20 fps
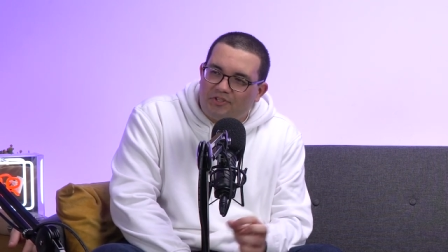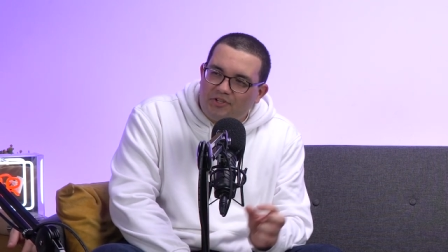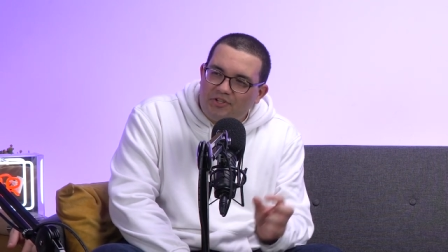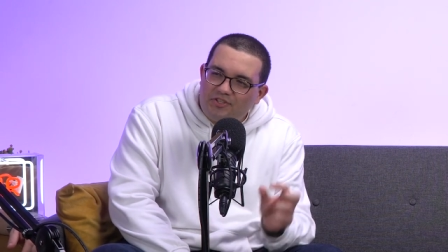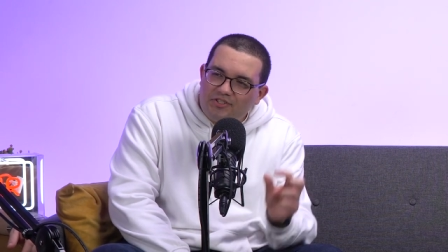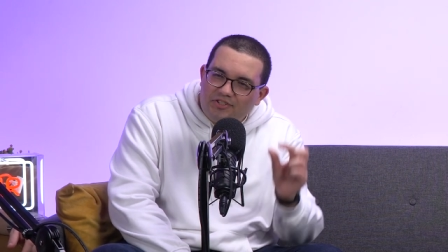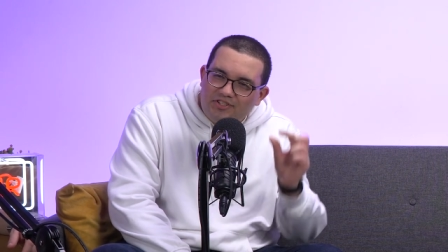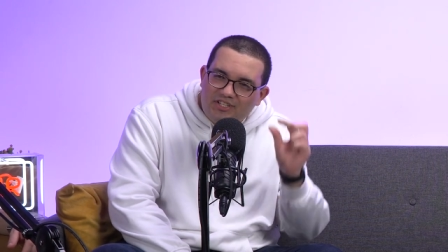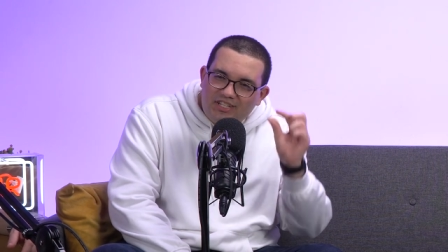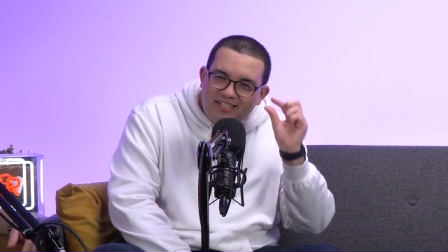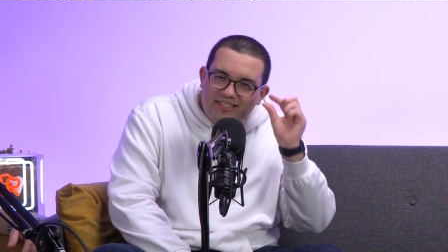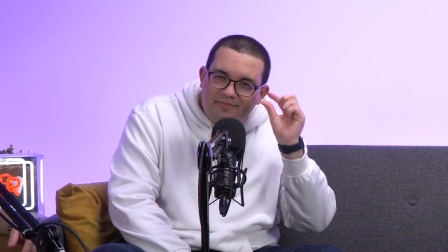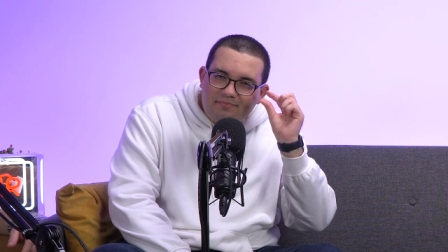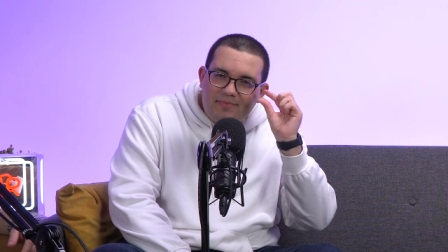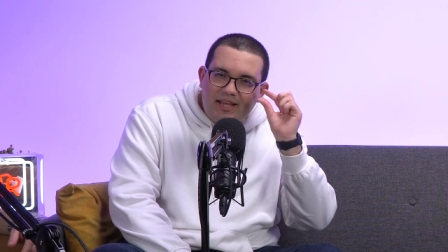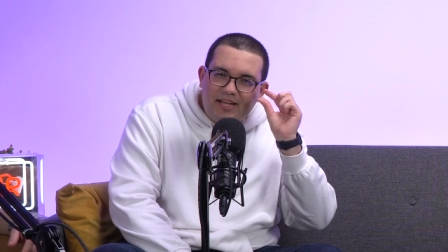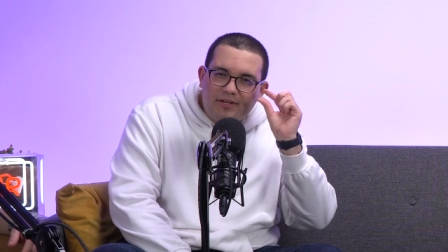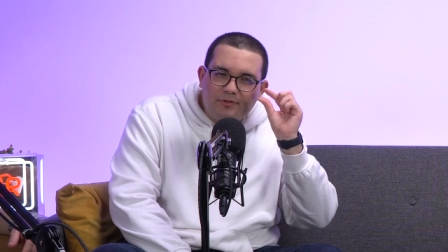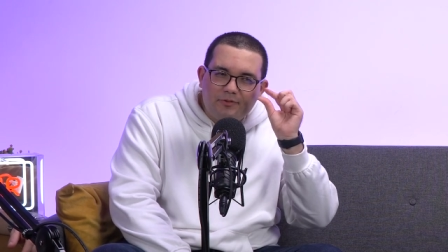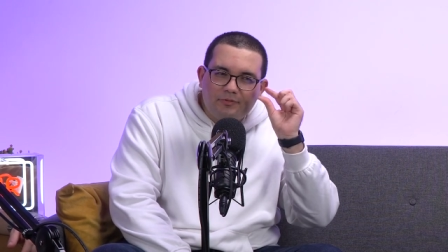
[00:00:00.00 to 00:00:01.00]
just because she's
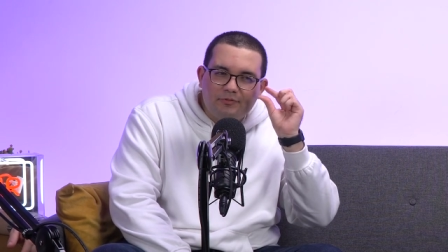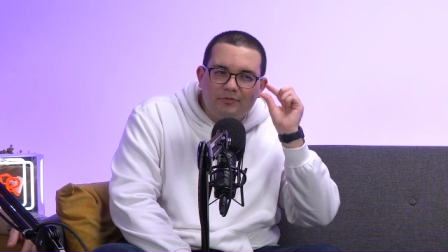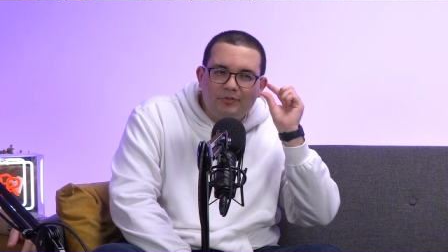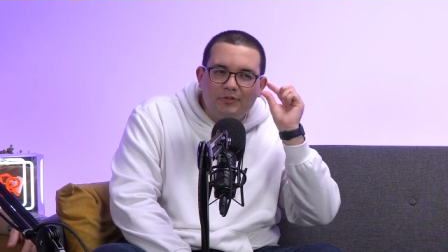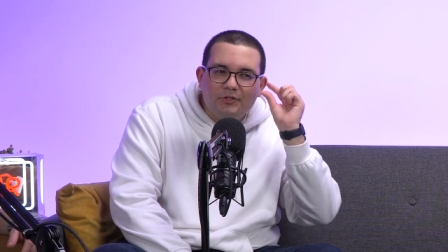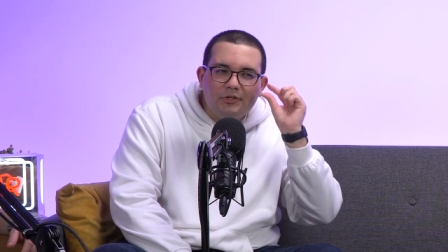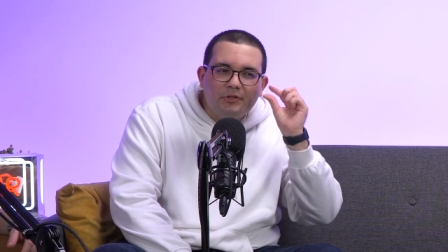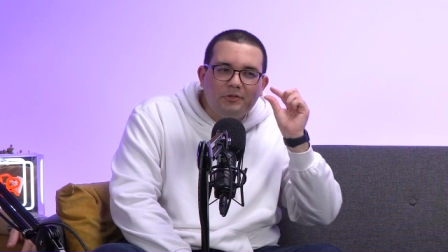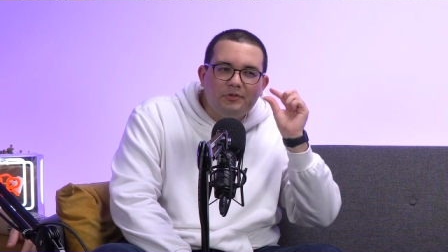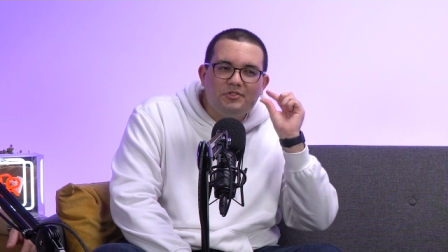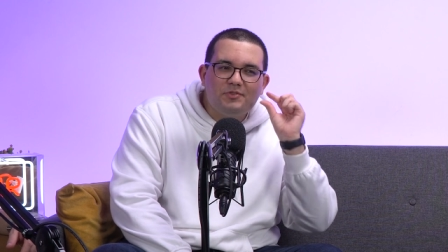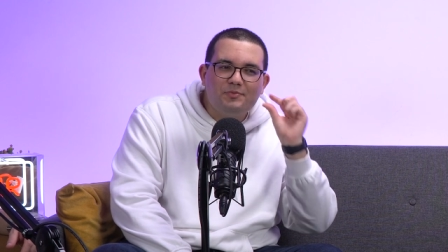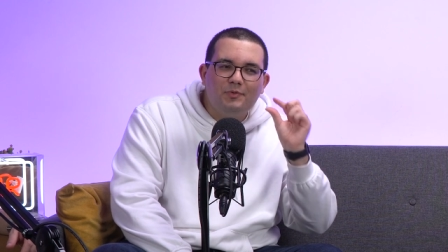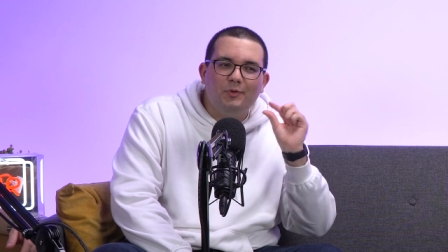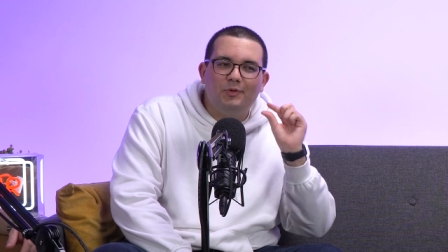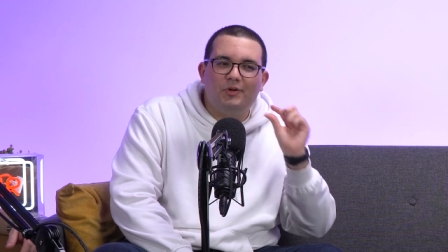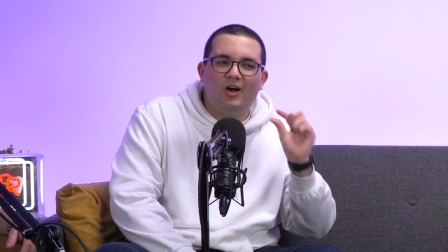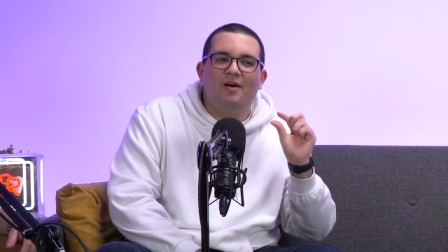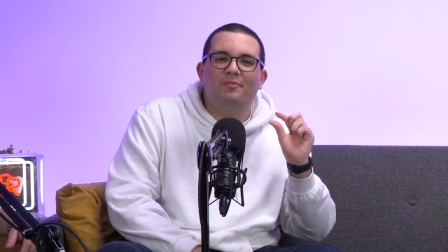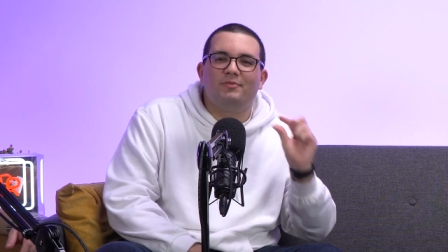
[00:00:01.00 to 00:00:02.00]
made a few
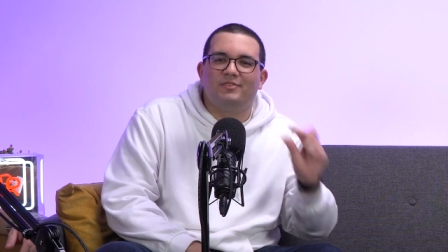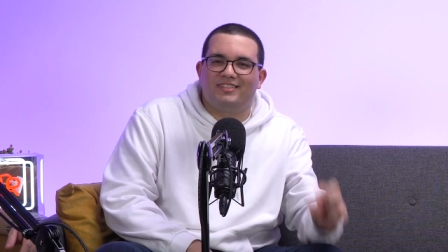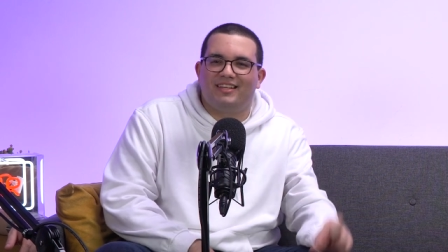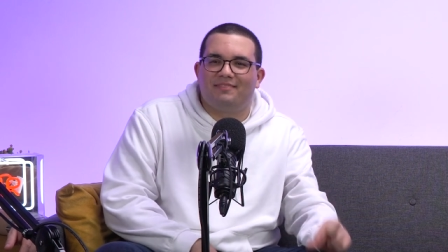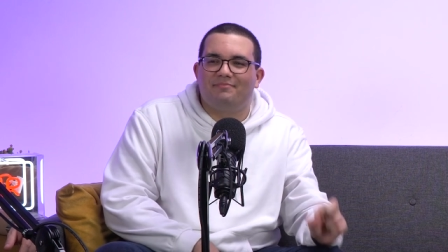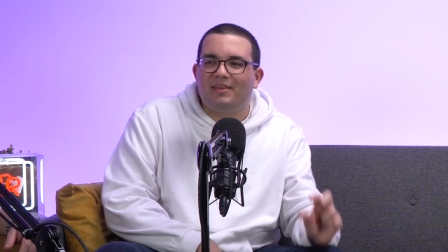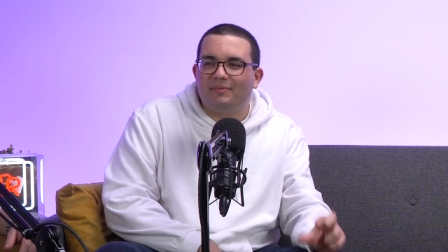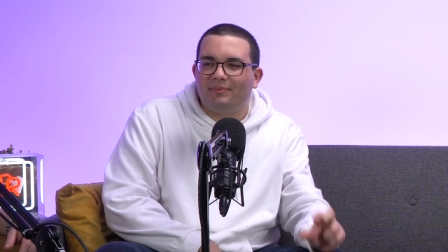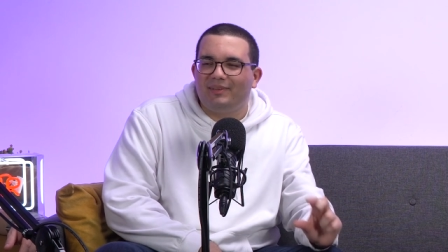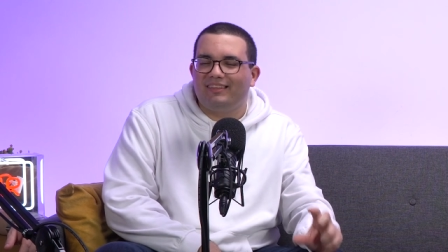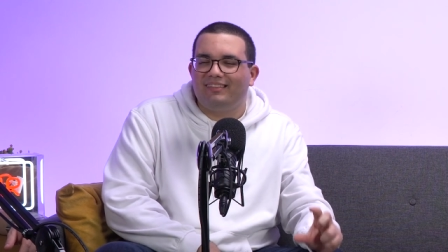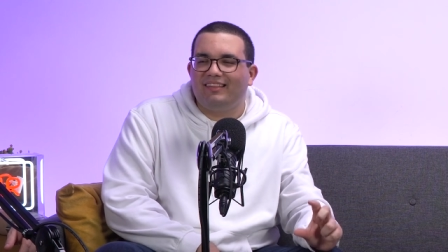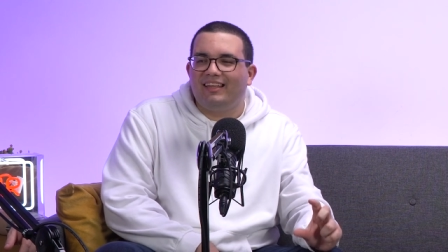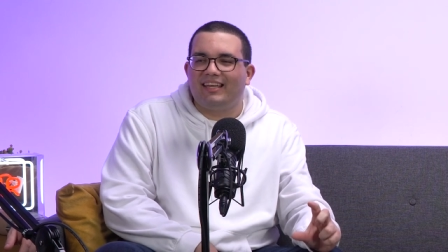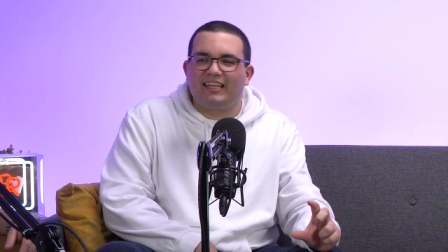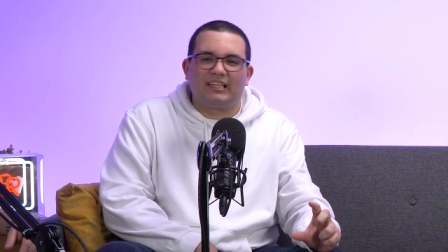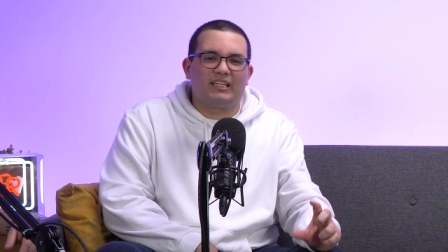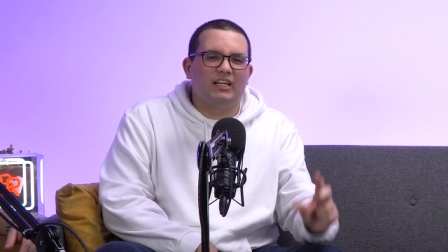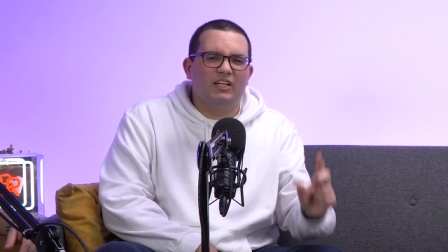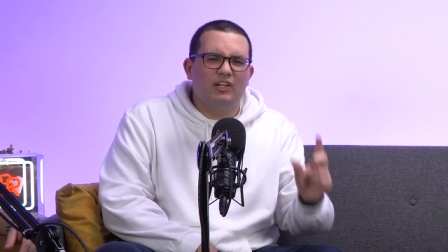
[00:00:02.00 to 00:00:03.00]
small comments that make me
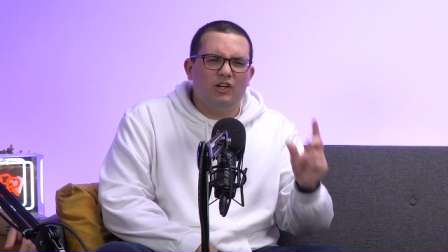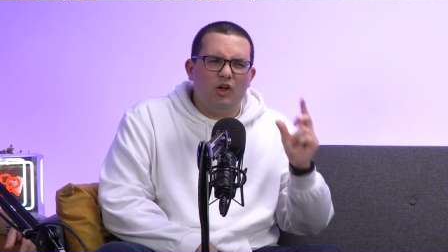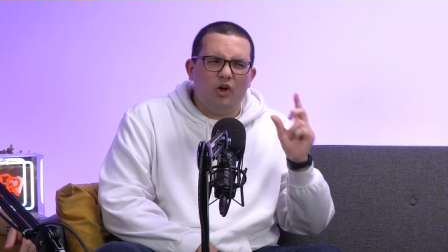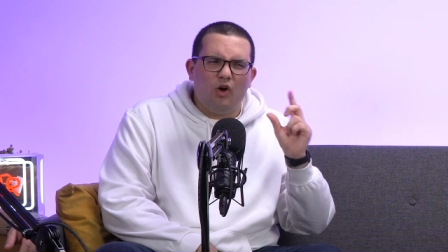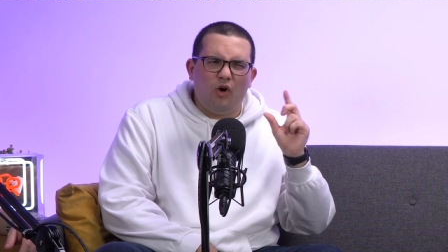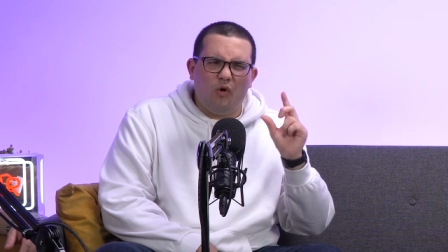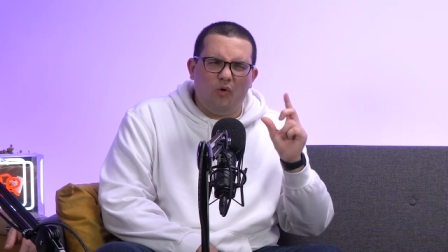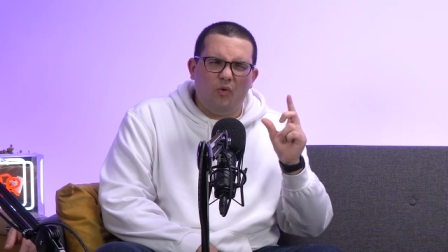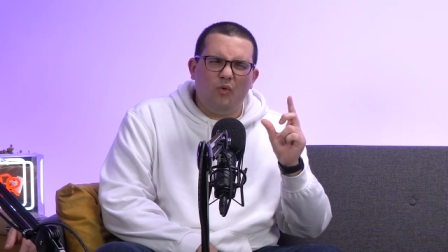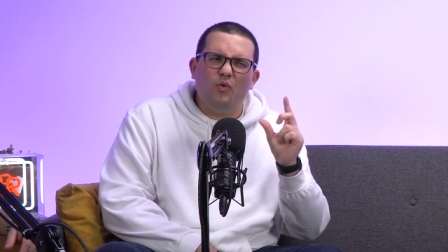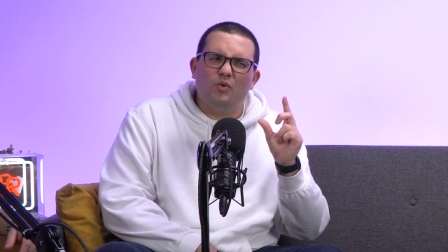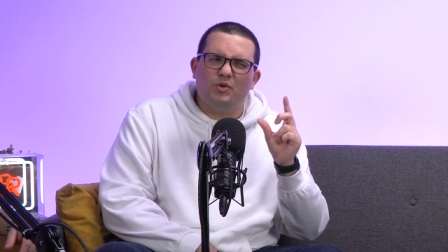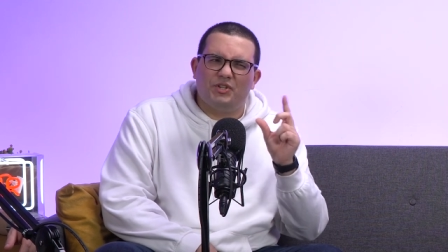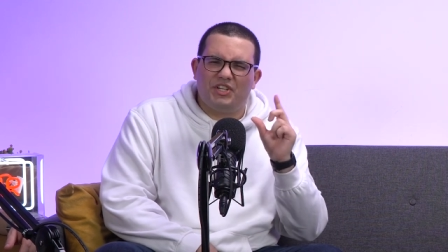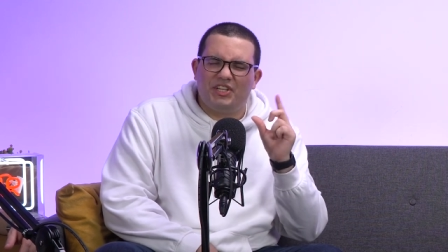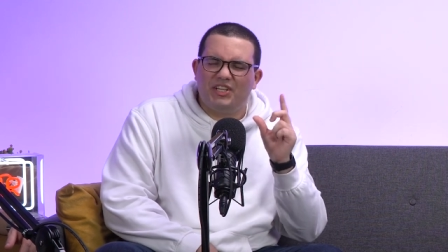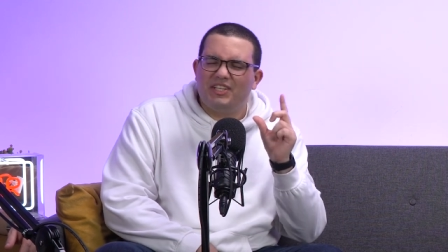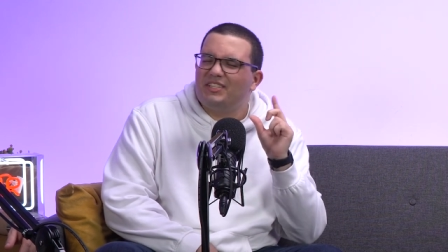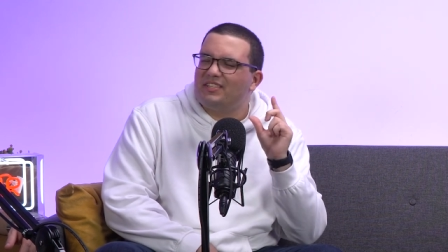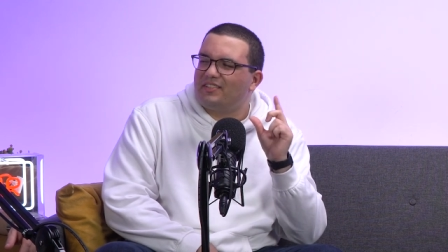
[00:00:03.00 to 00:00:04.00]
think, oh,
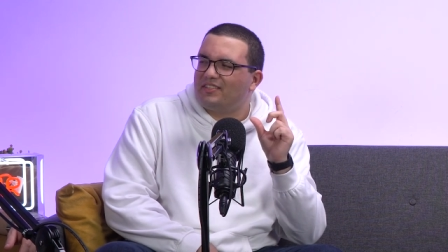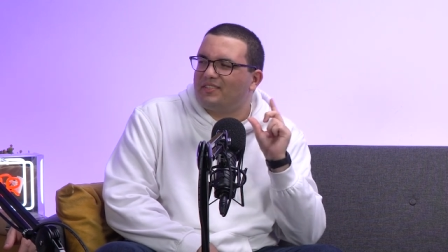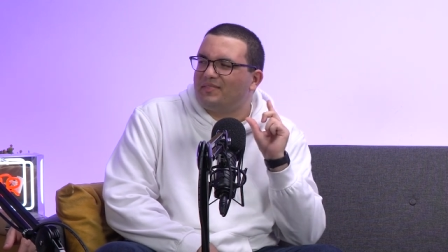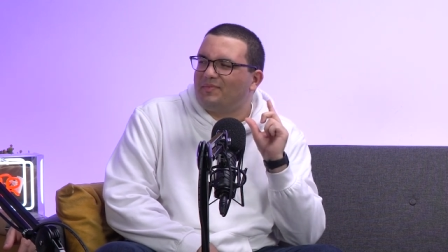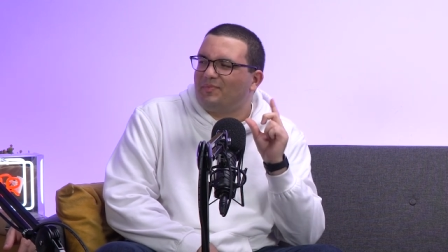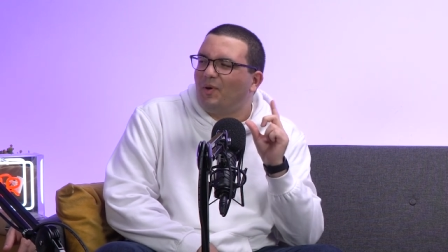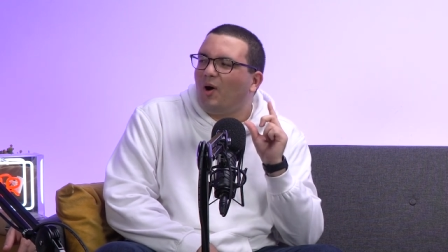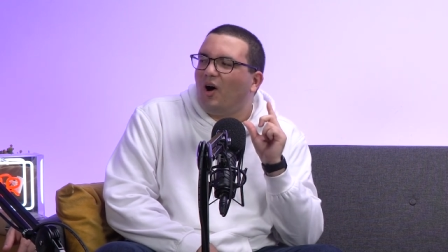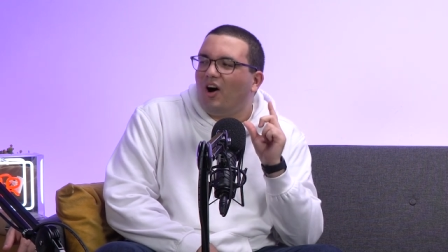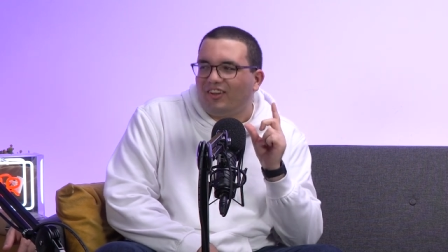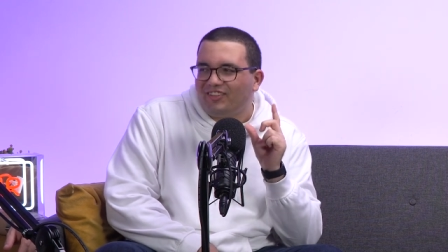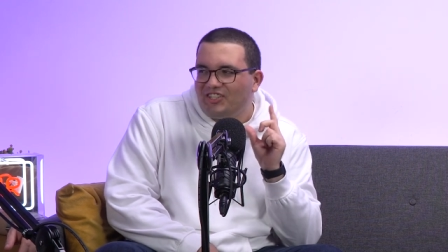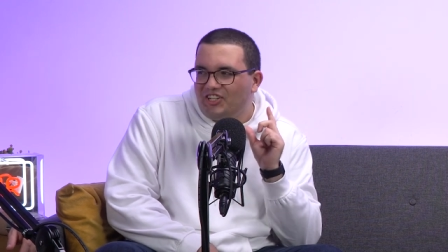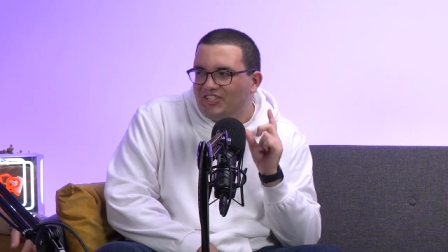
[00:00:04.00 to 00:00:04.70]
she's smart.